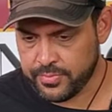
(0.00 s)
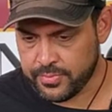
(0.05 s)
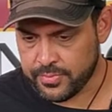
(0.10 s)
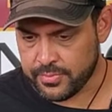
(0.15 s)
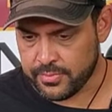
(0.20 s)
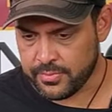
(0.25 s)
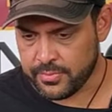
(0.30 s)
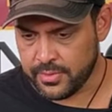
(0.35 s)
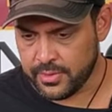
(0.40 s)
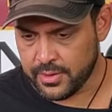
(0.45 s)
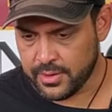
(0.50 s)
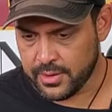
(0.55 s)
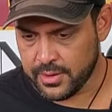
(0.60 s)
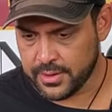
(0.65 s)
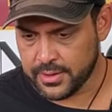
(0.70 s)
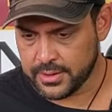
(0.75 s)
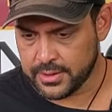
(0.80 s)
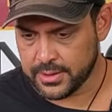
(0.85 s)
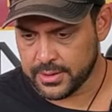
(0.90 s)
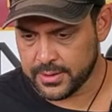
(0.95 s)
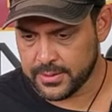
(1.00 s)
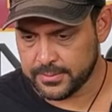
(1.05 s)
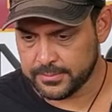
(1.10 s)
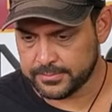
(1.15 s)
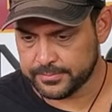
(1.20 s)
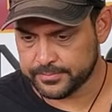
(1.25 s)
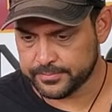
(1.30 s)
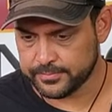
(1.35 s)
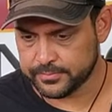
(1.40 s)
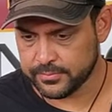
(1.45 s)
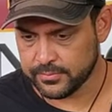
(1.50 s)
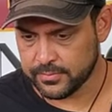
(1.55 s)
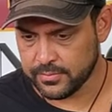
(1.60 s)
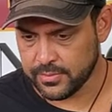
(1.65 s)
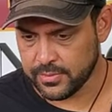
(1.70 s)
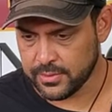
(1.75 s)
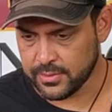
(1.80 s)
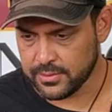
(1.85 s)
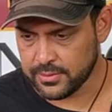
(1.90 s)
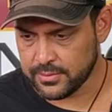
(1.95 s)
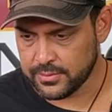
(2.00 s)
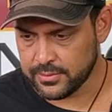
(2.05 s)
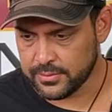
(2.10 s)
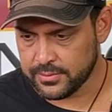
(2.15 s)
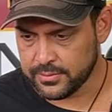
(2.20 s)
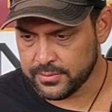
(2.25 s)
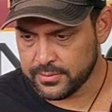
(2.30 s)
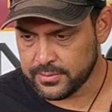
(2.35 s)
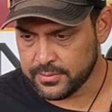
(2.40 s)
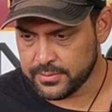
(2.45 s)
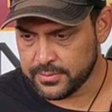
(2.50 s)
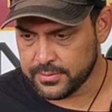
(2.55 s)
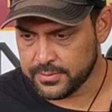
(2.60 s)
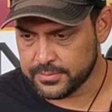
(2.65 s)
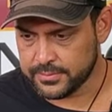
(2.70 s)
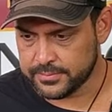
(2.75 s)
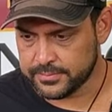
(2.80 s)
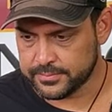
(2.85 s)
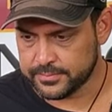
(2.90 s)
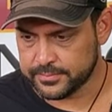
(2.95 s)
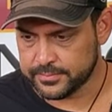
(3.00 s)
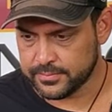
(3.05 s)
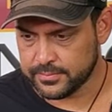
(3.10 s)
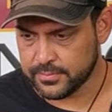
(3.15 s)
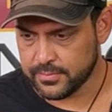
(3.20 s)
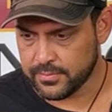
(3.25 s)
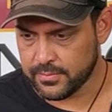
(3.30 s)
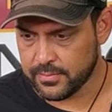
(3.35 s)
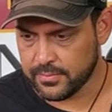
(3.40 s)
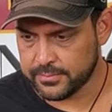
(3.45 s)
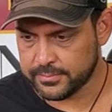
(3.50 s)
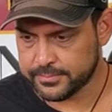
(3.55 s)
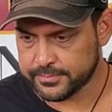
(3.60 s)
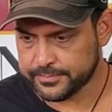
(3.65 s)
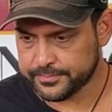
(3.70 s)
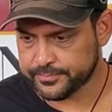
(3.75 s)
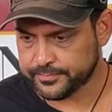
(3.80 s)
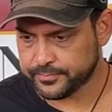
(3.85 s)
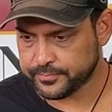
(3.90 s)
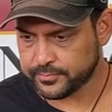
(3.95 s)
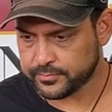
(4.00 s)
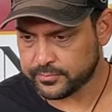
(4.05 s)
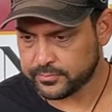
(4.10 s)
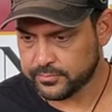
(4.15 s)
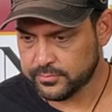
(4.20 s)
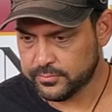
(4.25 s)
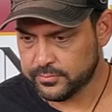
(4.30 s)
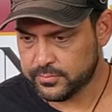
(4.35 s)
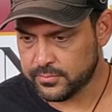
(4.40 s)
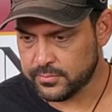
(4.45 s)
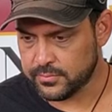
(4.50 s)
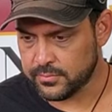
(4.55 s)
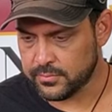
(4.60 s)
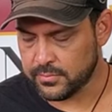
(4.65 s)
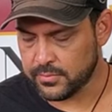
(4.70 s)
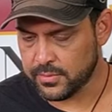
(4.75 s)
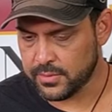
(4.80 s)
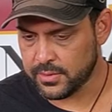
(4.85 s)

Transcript: [no speech]